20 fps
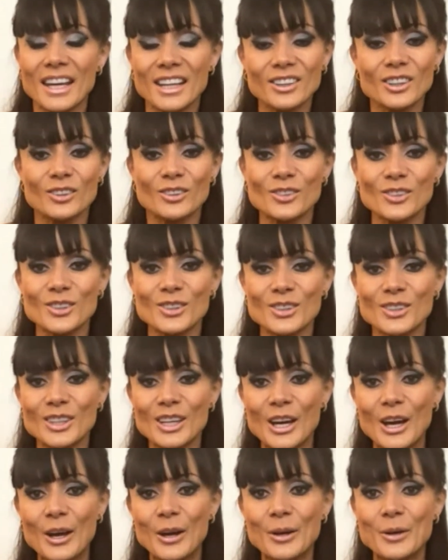in the
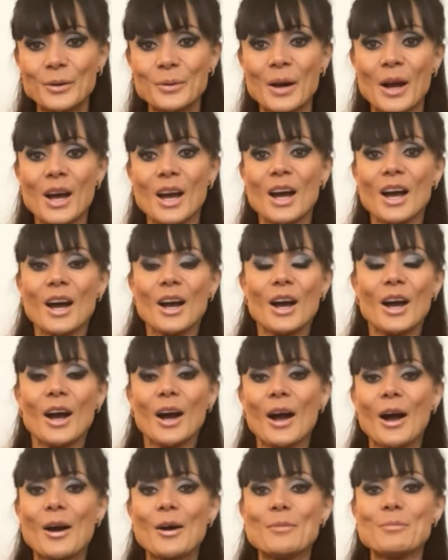studio,
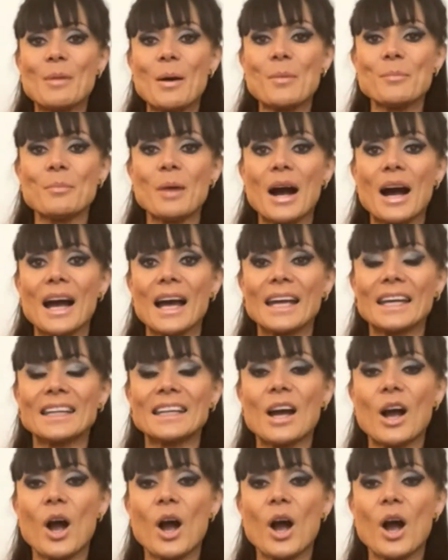my